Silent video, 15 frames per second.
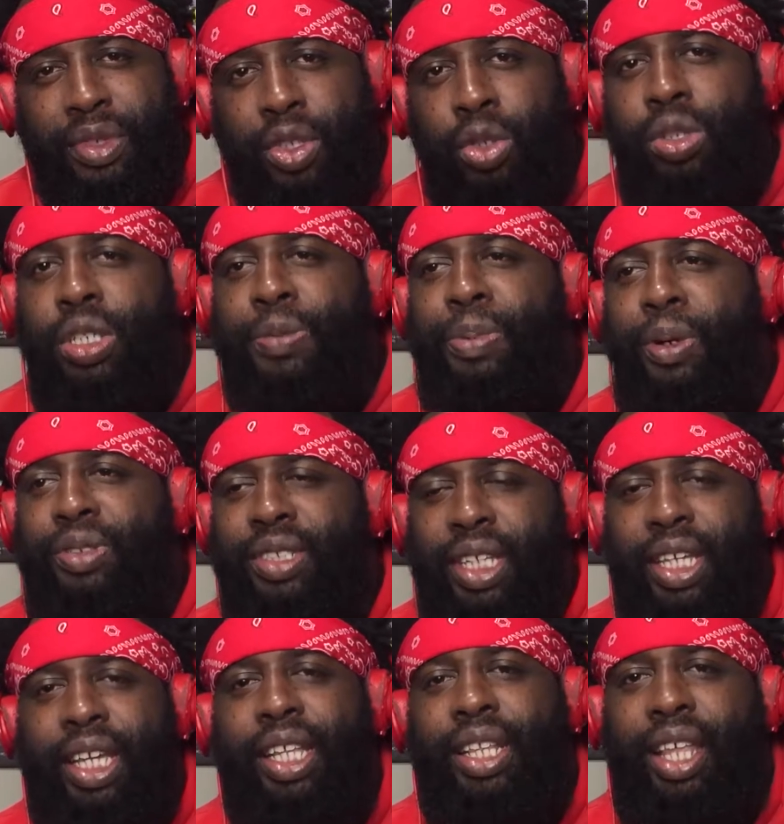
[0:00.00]
You just supposed to
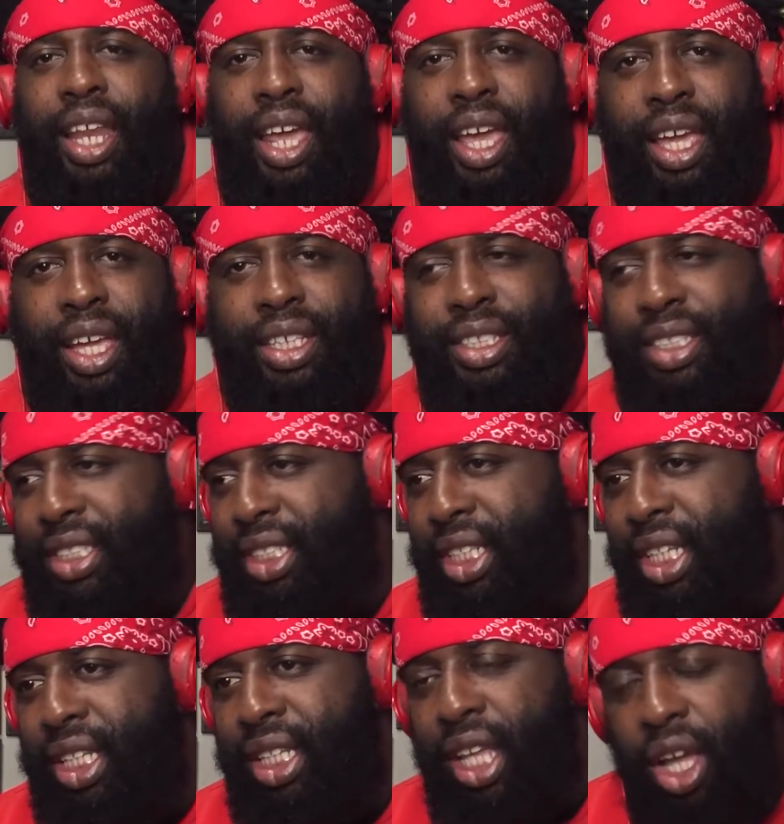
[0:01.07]
hit that ass and
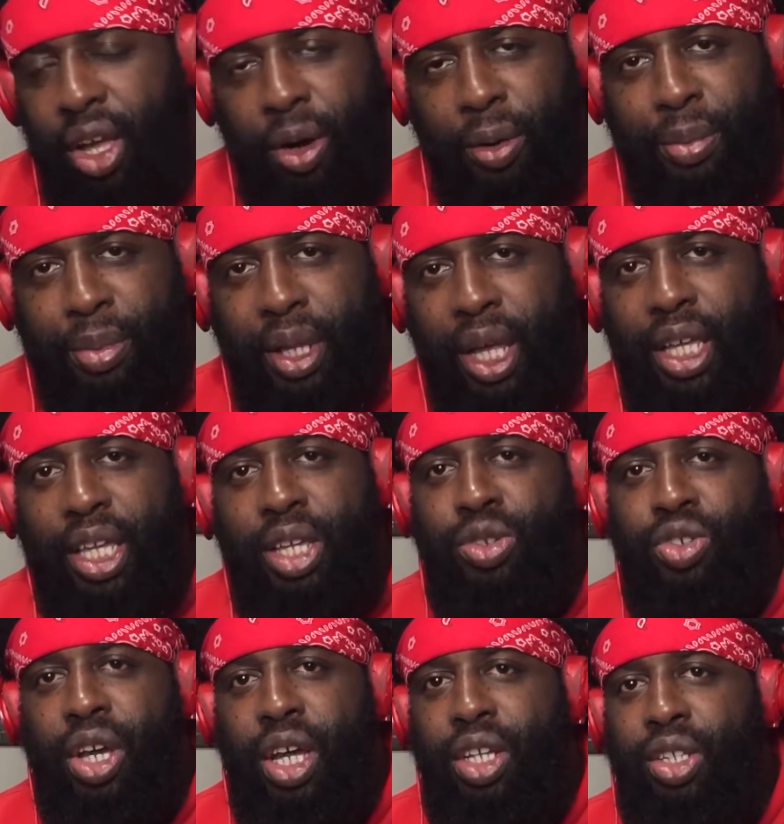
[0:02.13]
just dip. Now, he
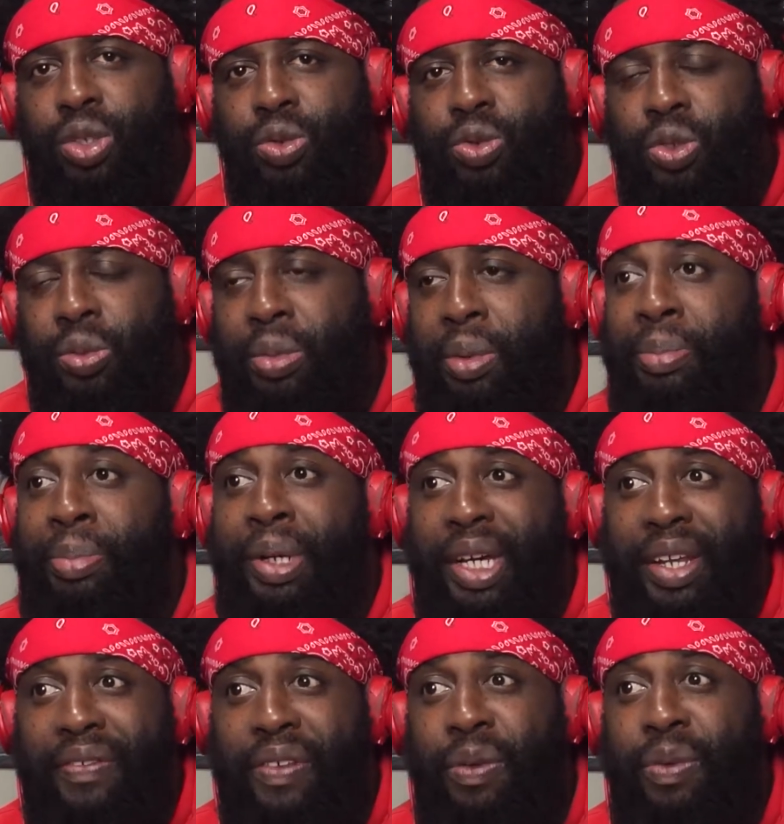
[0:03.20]
trying to do too much.
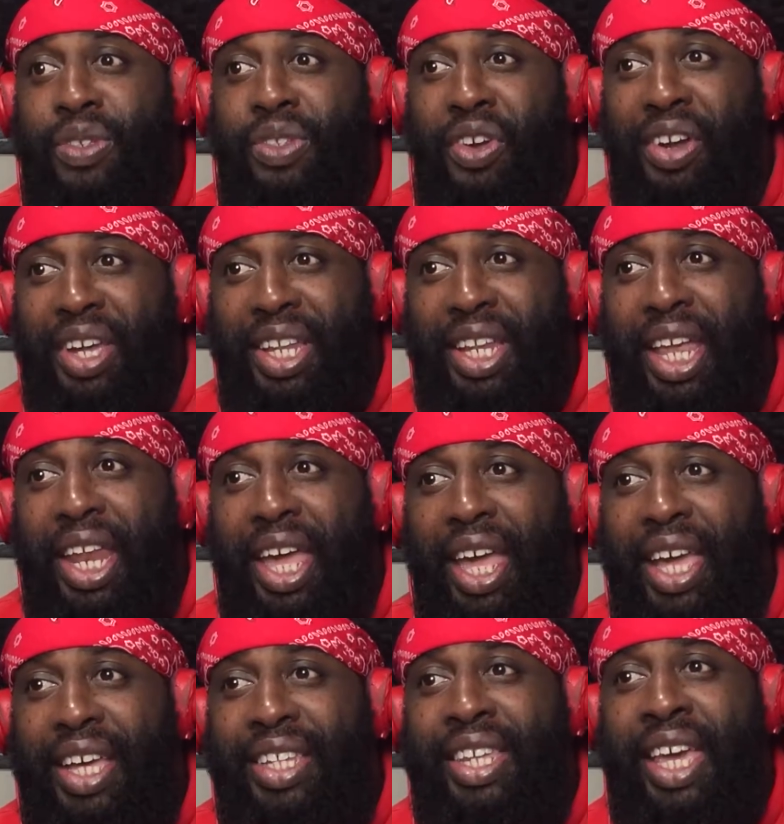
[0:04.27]
But if he would start hitting that
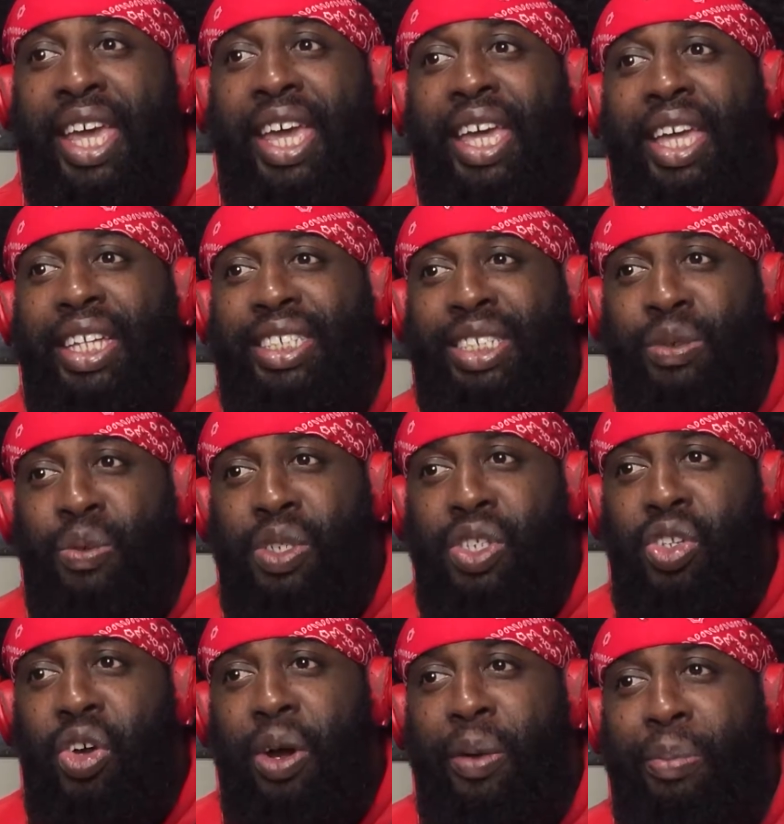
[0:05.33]
ass and she would have
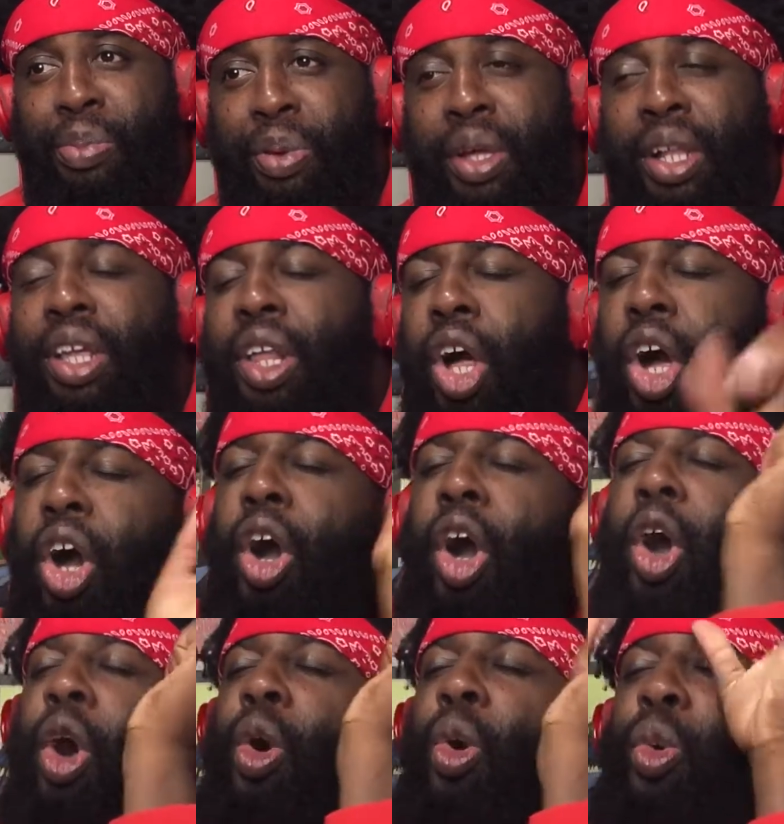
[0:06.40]
started peeling.
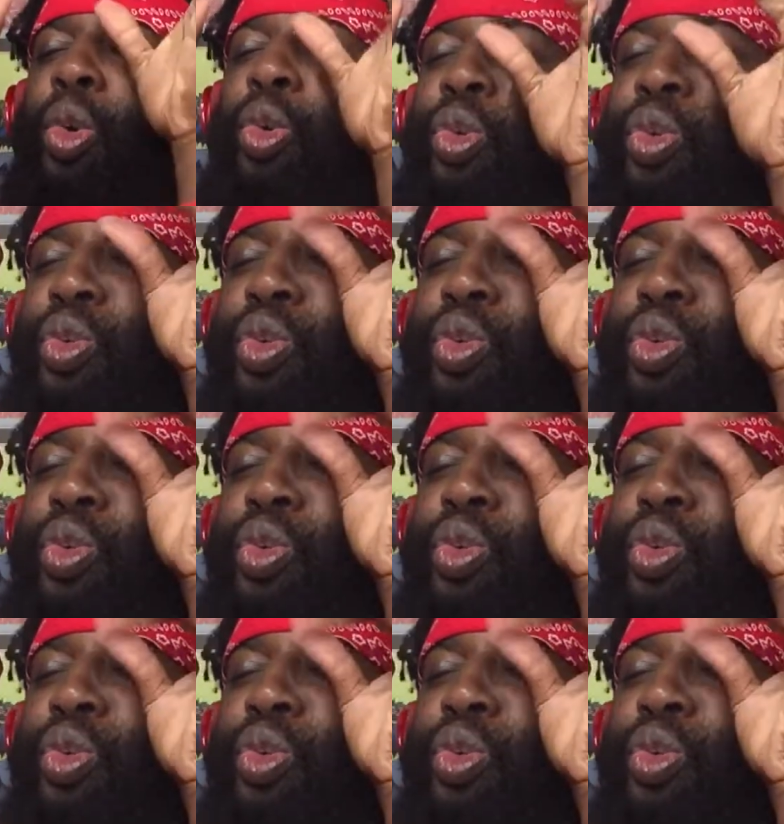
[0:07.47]
Oh!